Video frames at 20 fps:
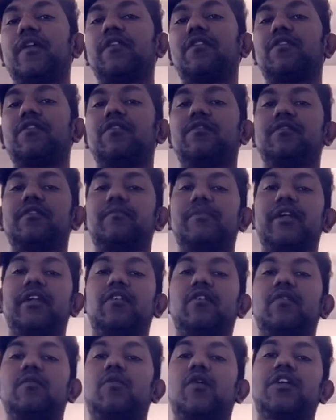through, depending
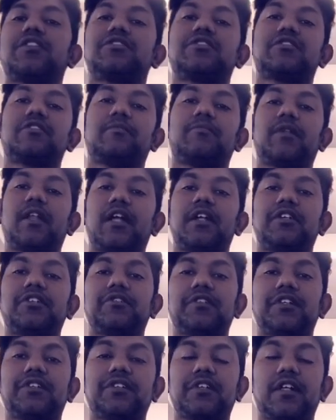on what's the
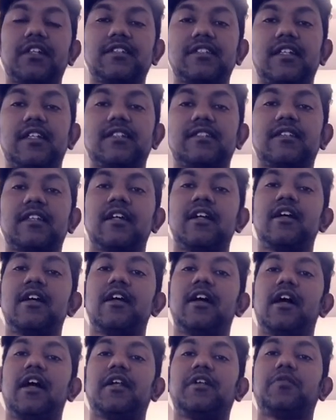planetary transits,
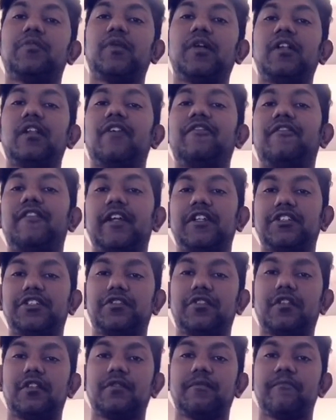it will affect
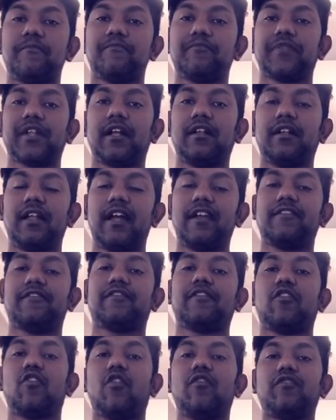your life
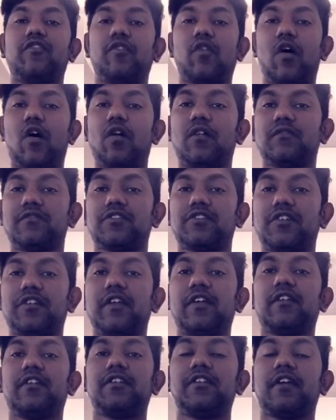overall. So
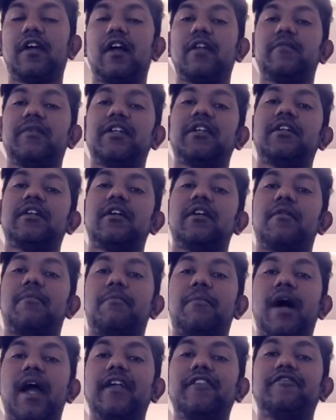you got to be
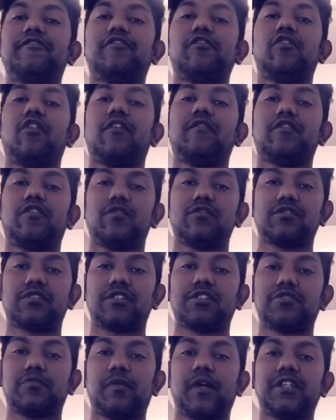mindful of those
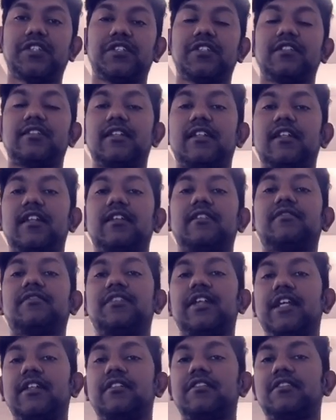situations and then
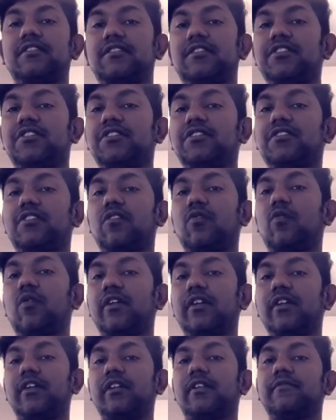take the decisions
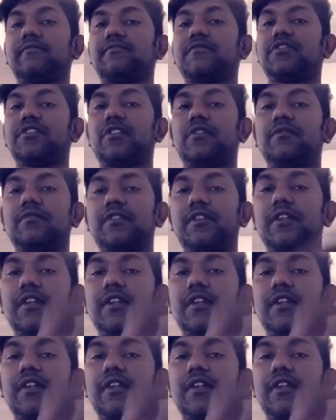accordingly. So there you